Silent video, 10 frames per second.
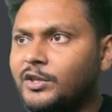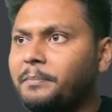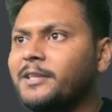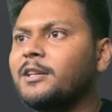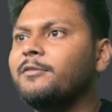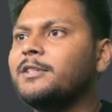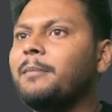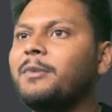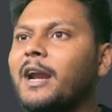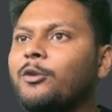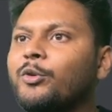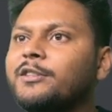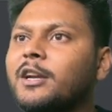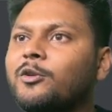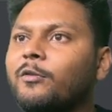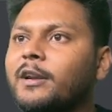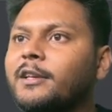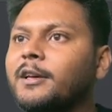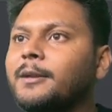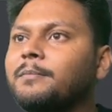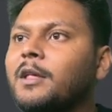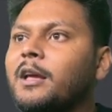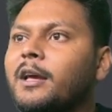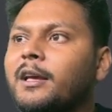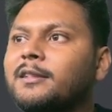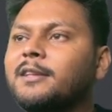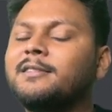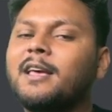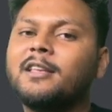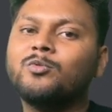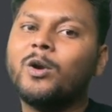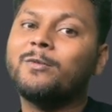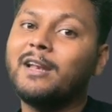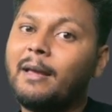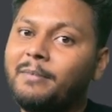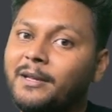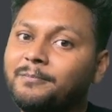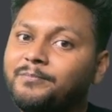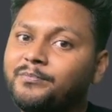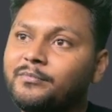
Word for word: gpay service i'm trying to inject over here in this case what will happen